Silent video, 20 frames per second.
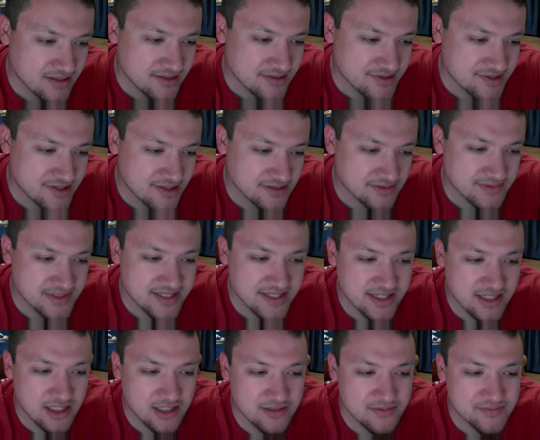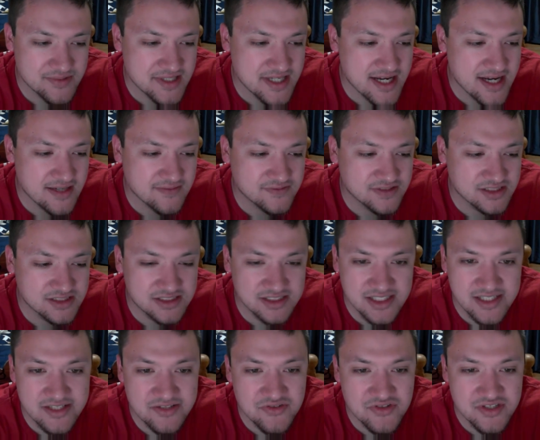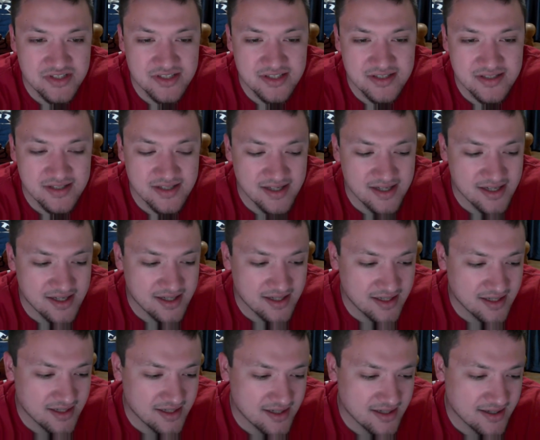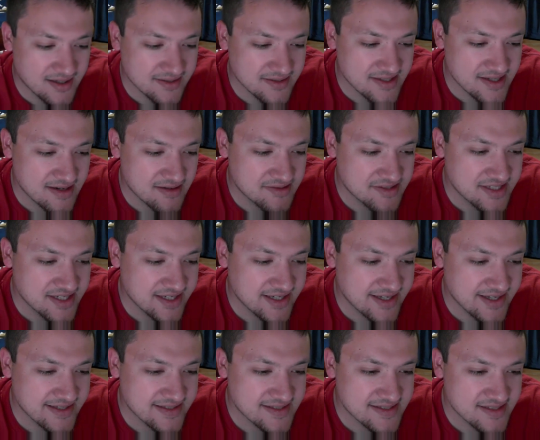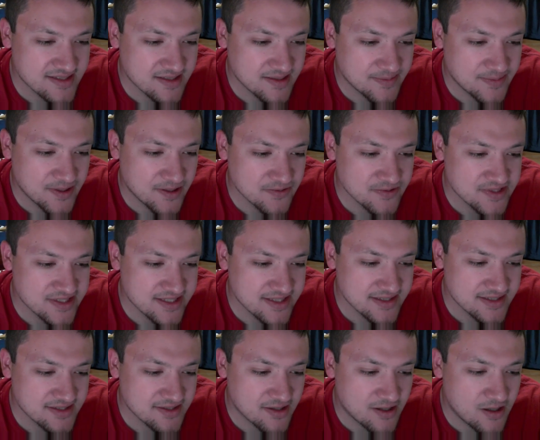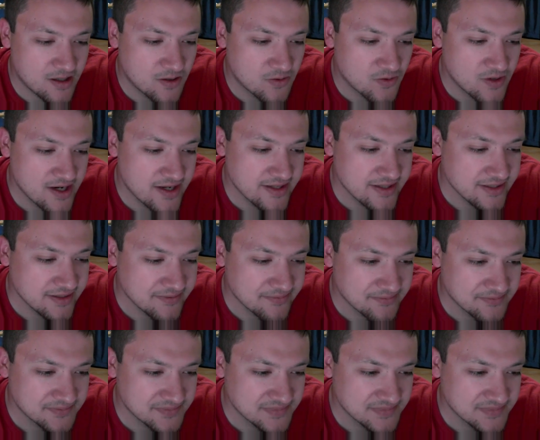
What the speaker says: some teams have clinched their tickets to the postseason already,